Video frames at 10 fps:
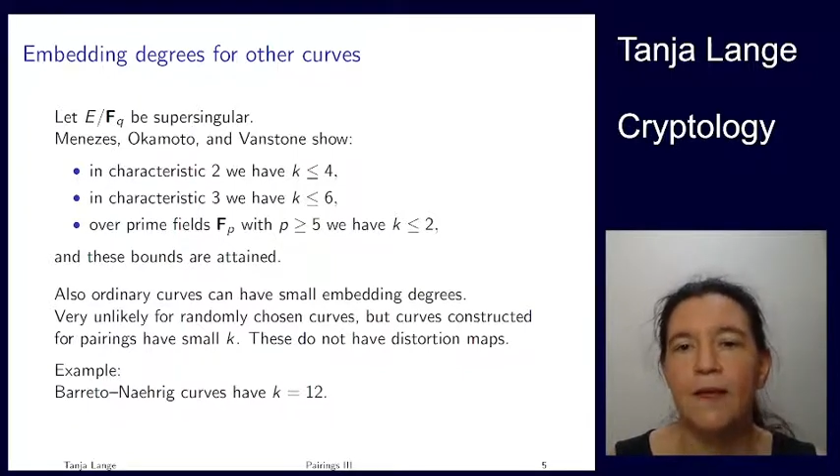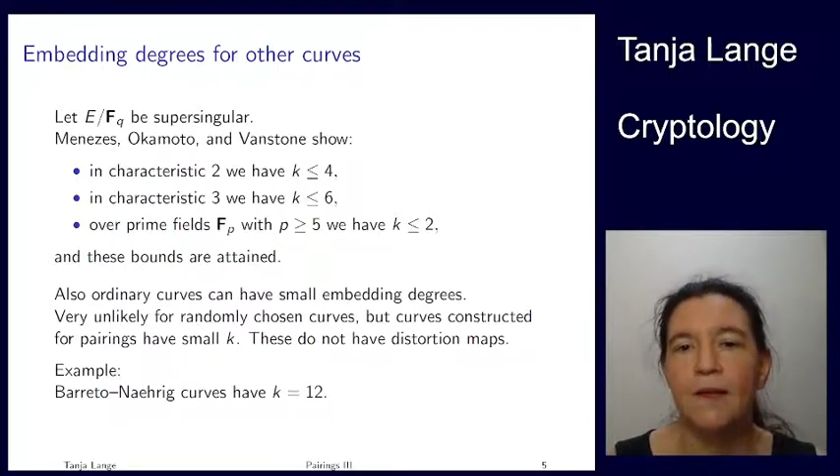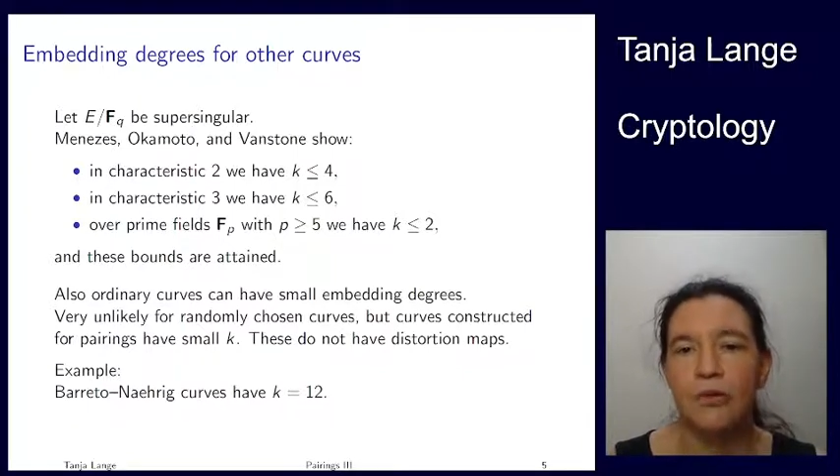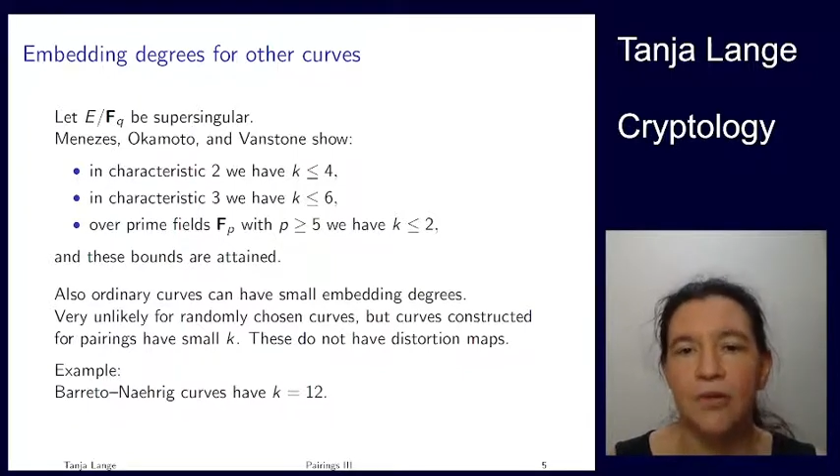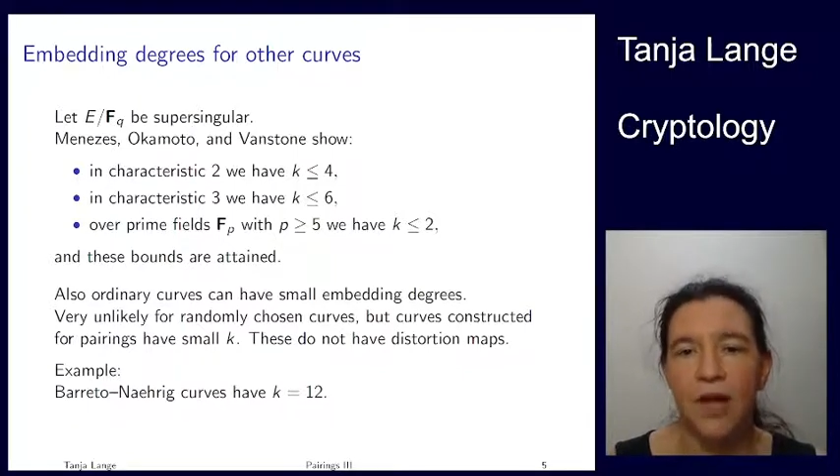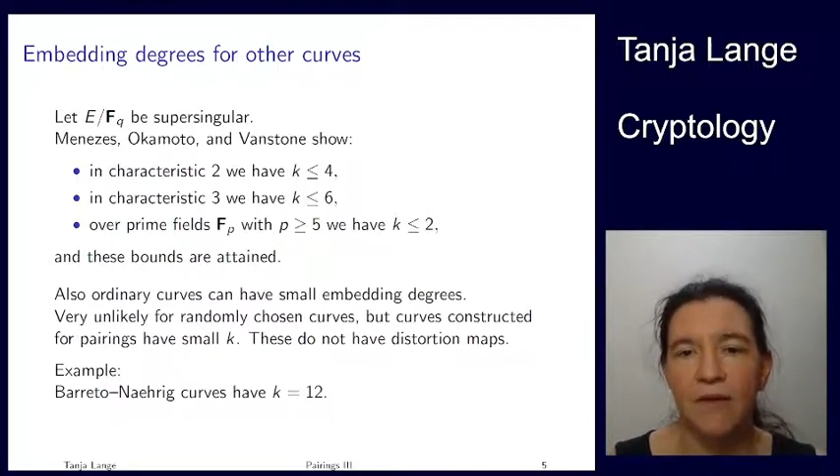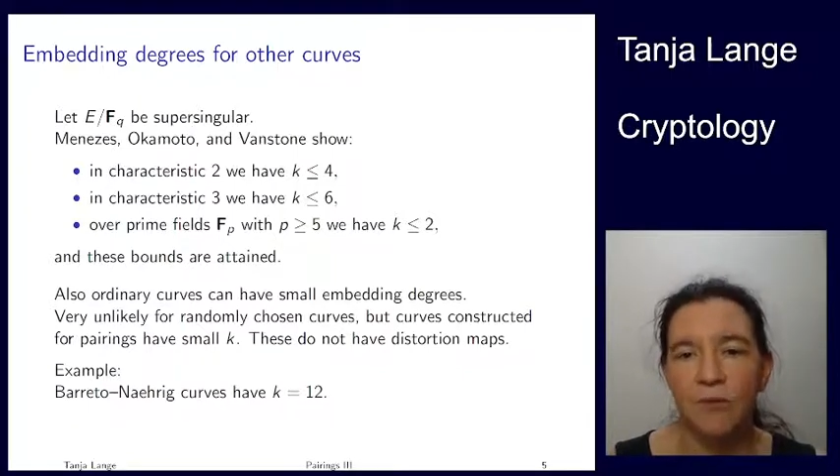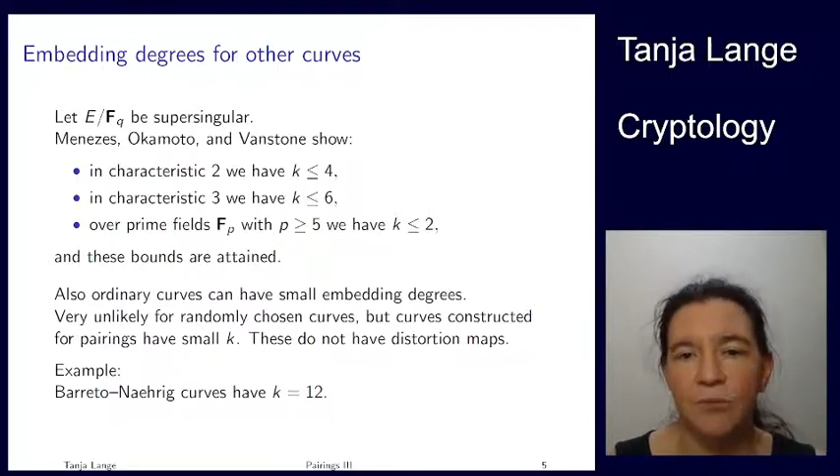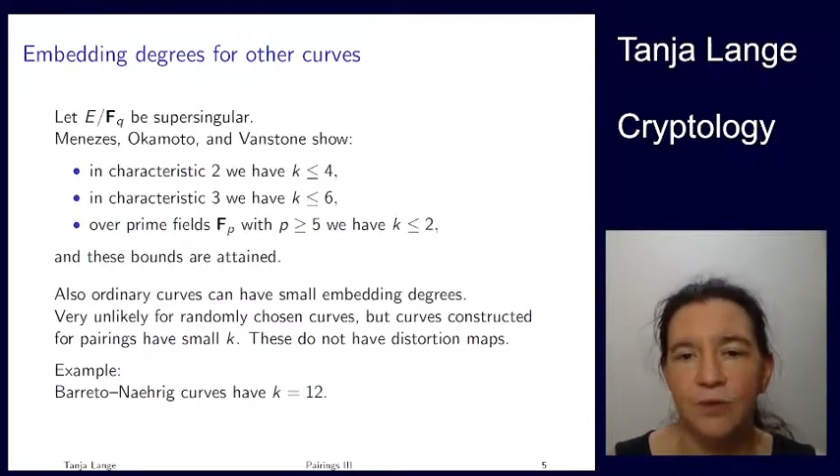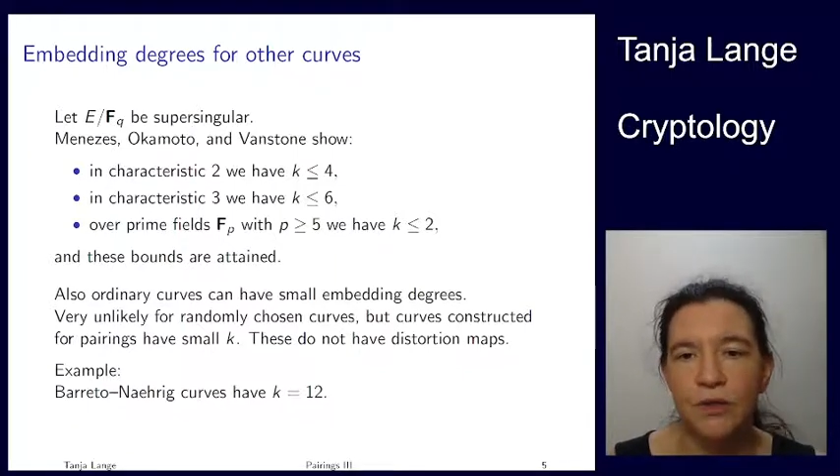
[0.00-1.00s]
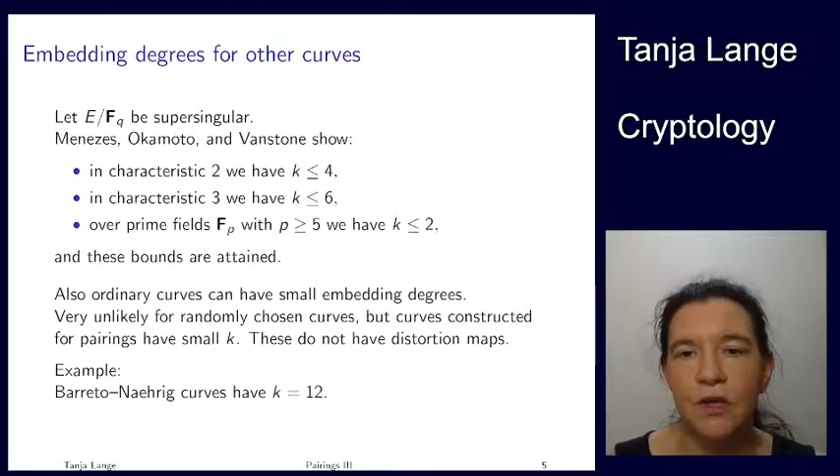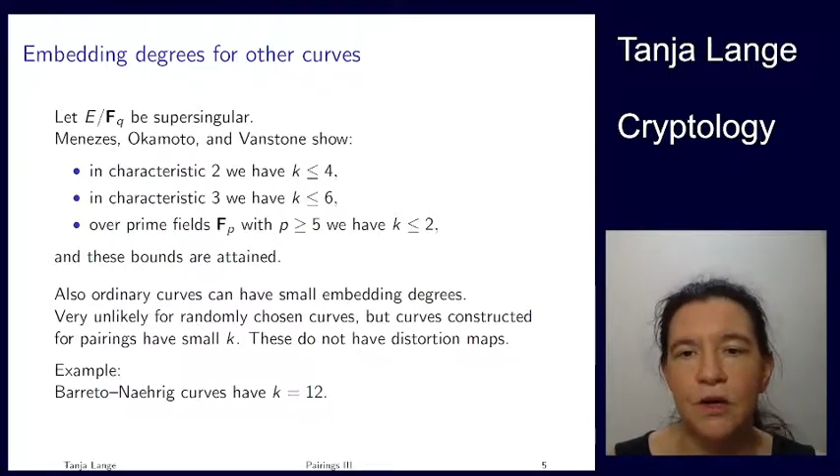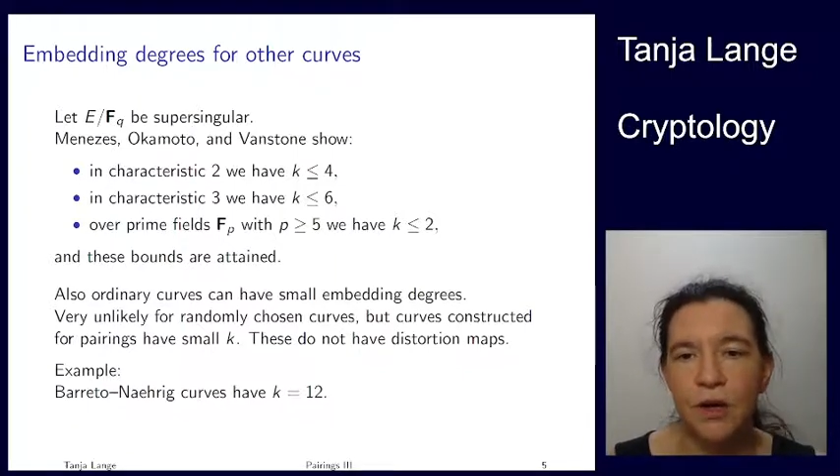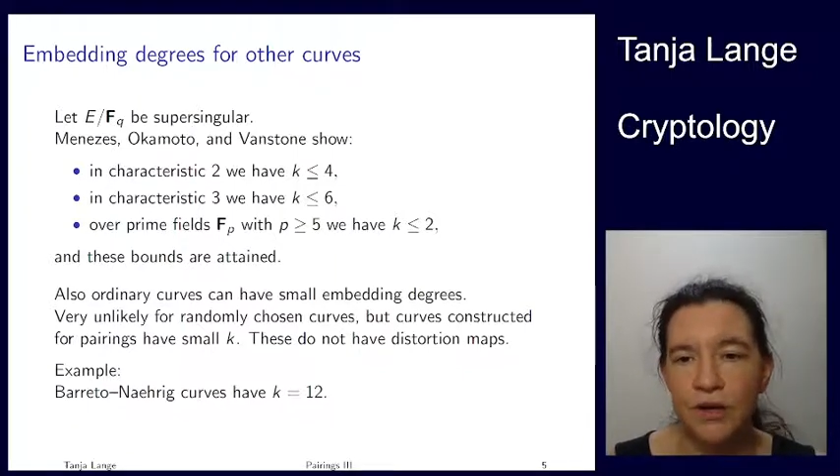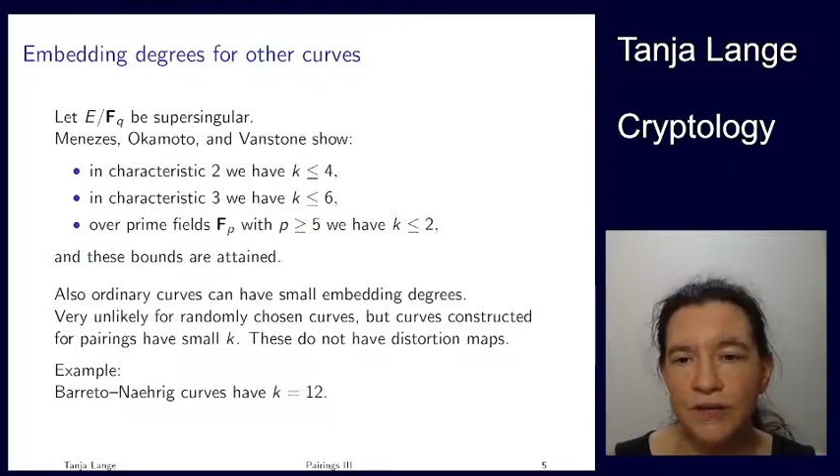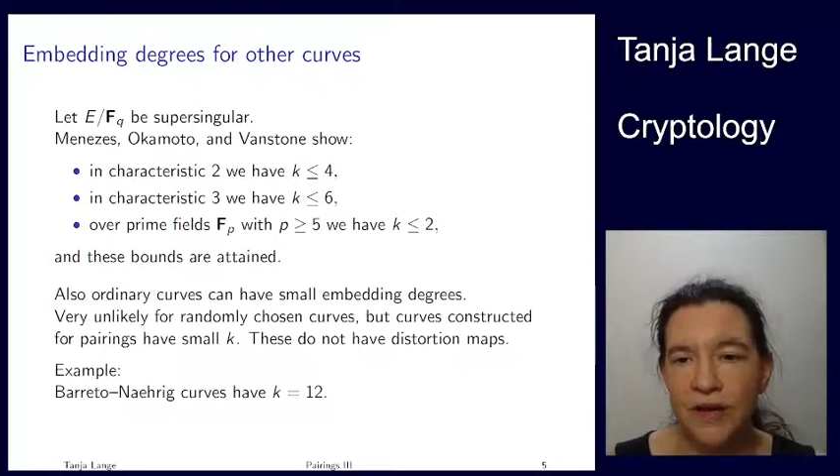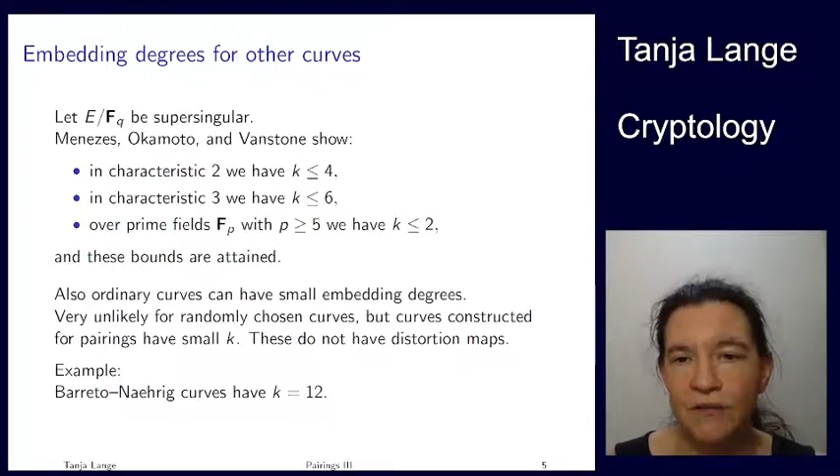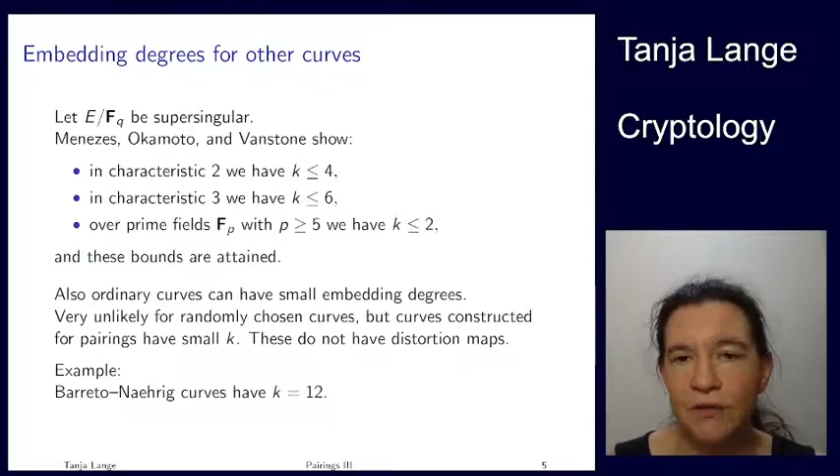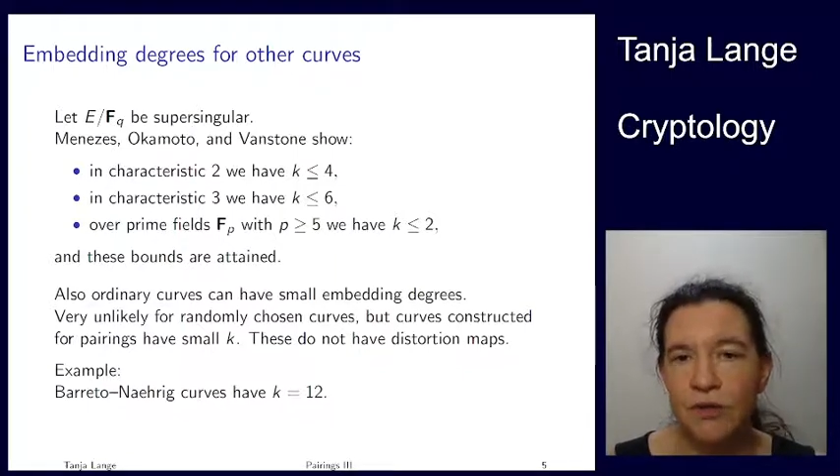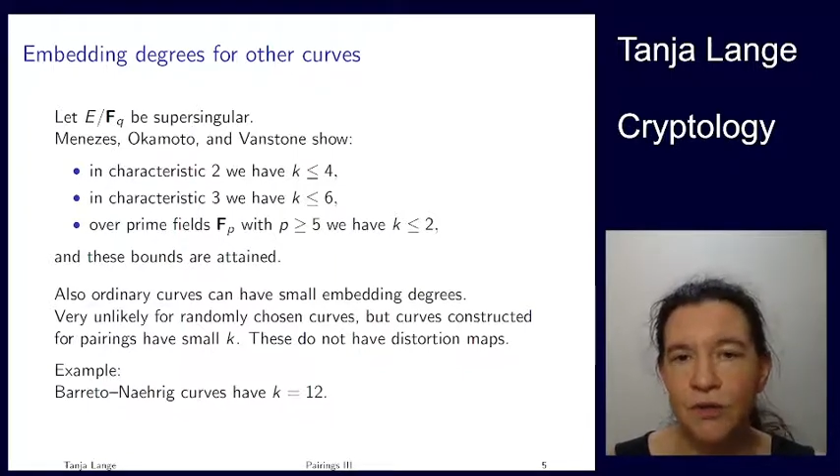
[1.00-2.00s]
So you have to put in a lot of
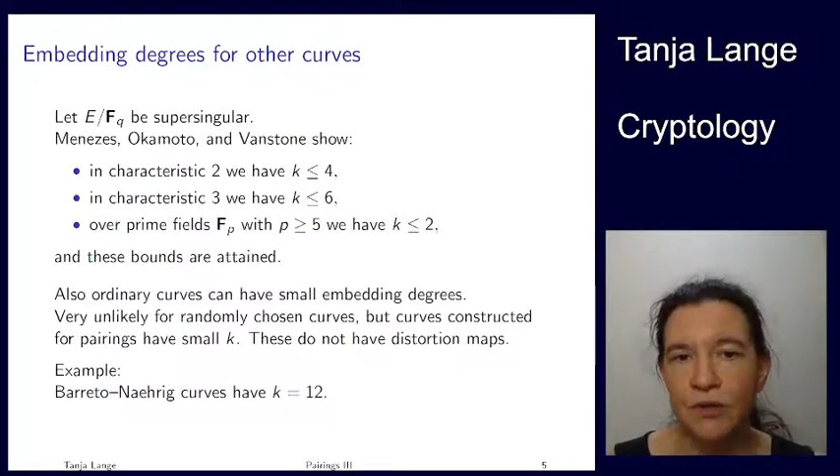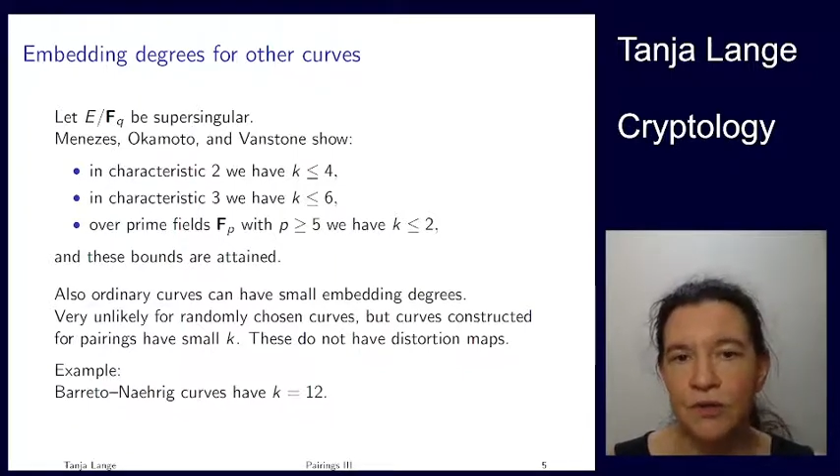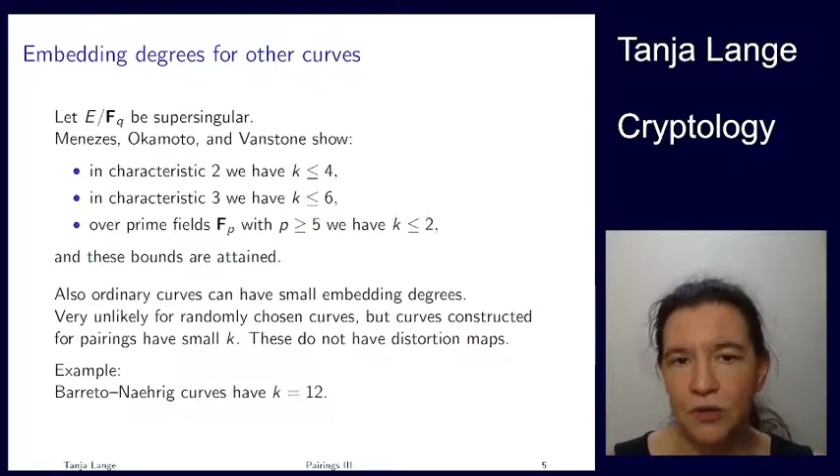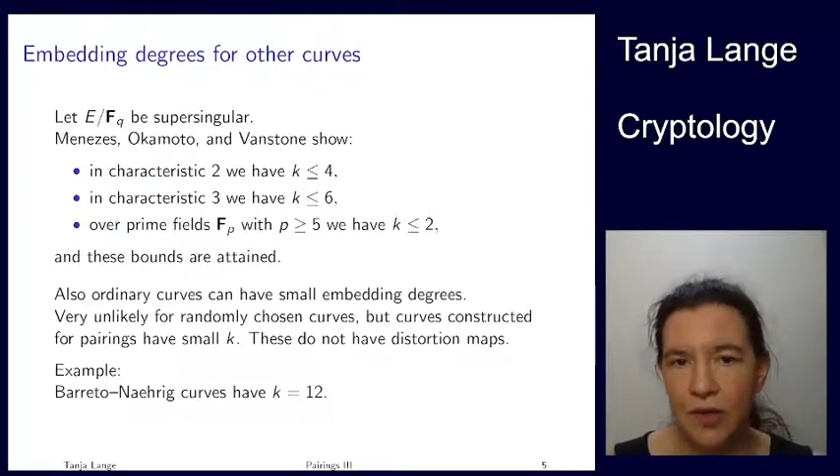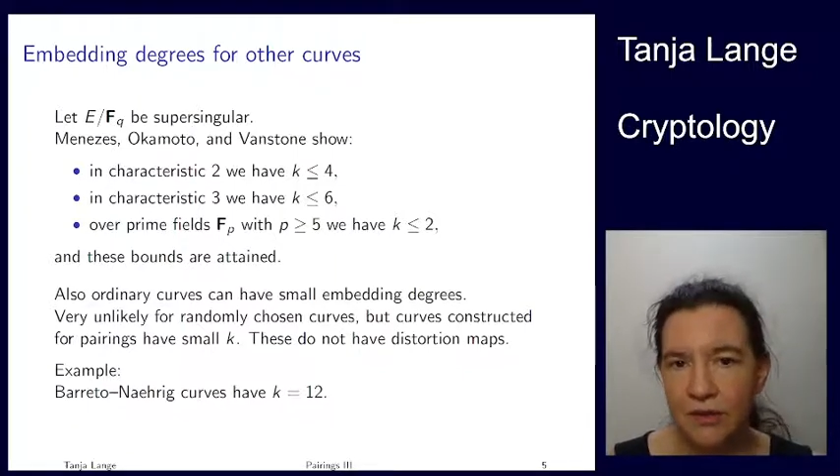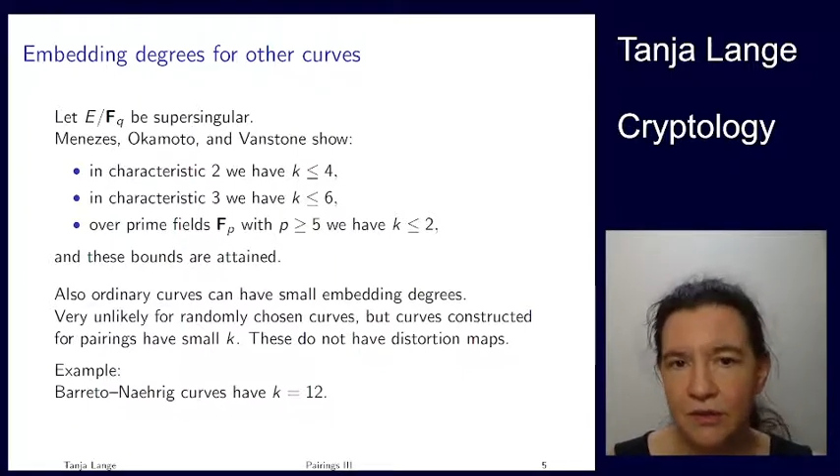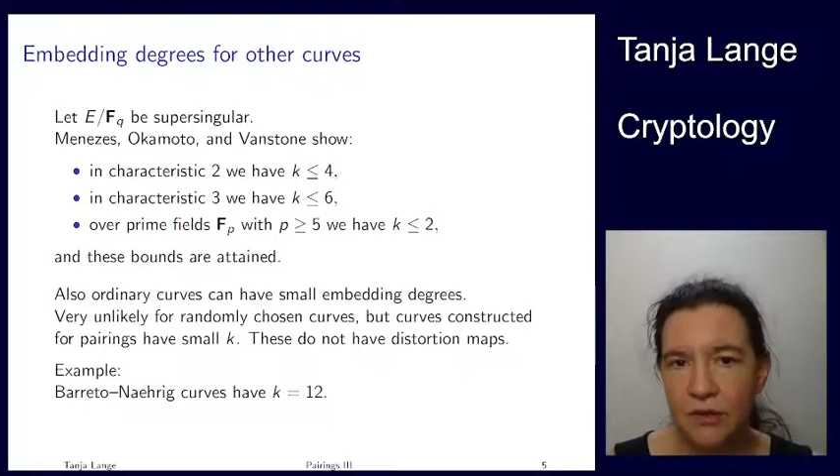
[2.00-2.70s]
effort to construct